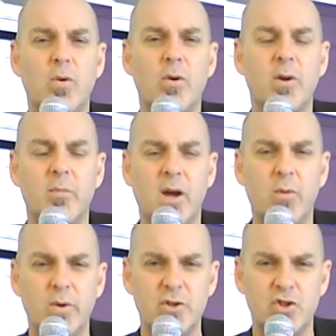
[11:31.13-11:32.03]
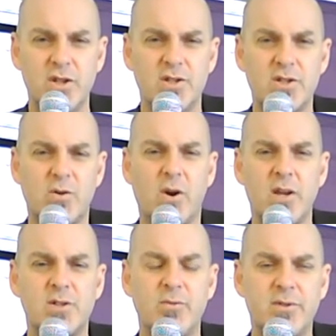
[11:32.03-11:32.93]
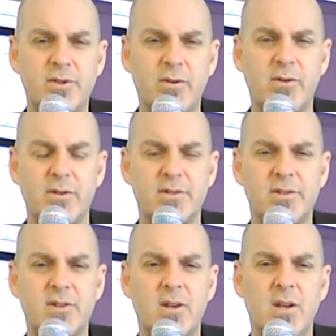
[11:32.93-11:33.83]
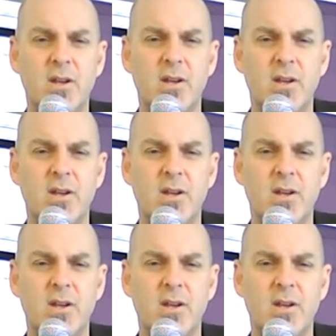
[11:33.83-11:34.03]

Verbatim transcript: word about when Jesus Christ returns.